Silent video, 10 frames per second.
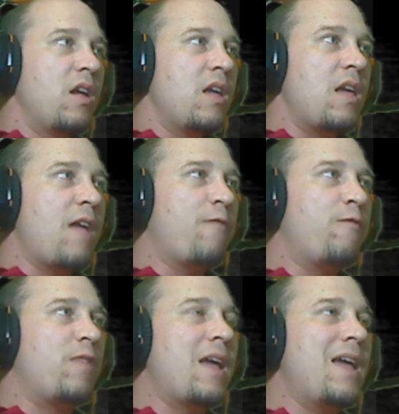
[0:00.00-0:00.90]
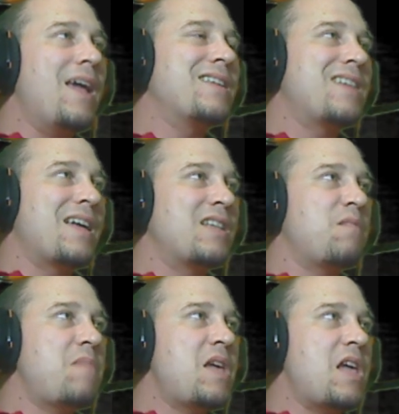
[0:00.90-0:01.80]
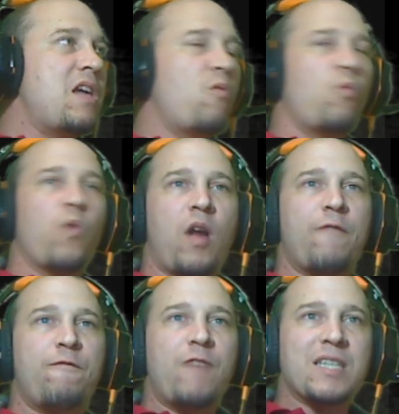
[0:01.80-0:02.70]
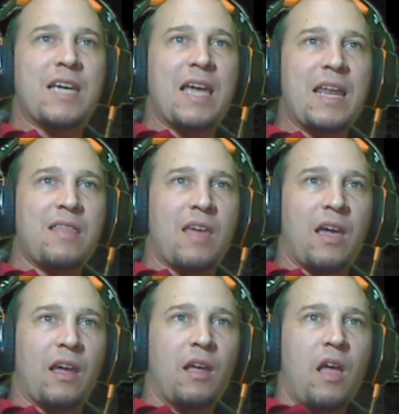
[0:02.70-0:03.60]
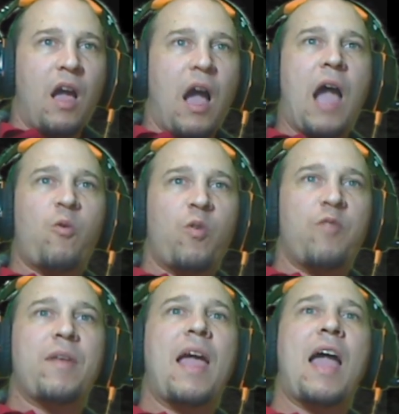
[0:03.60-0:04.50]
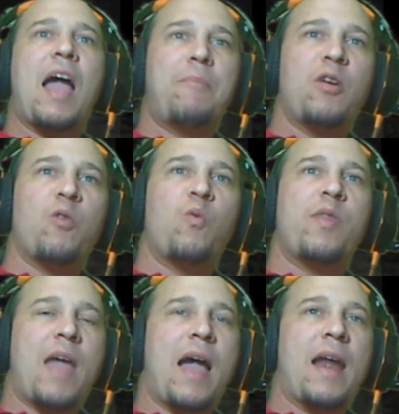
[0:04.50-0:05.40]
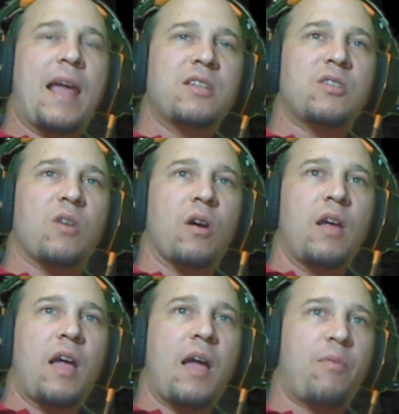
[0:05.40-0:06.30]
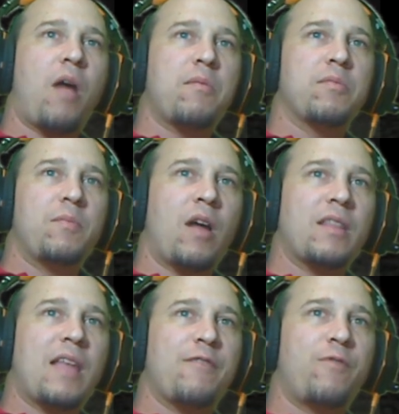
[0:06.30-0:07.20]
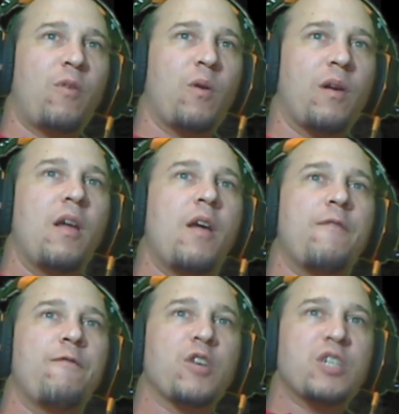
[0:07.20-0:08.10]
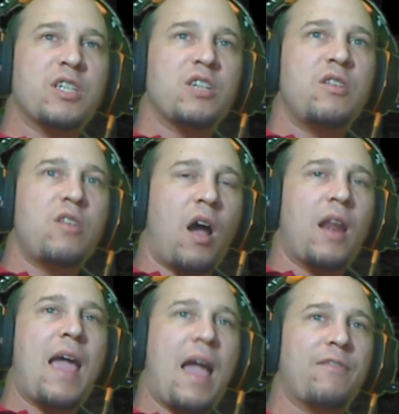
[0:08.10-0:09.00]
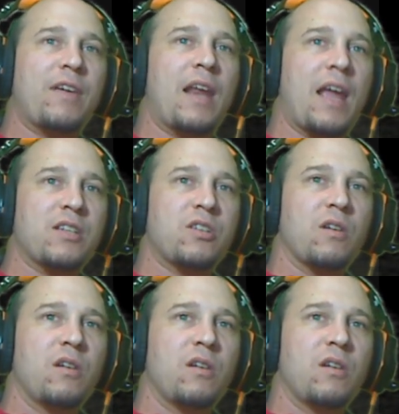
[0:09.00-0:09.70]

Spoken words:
if they had said to me, we're not fixing anything, I would have been happier with that answer and probably brought that forward versus not having an answer.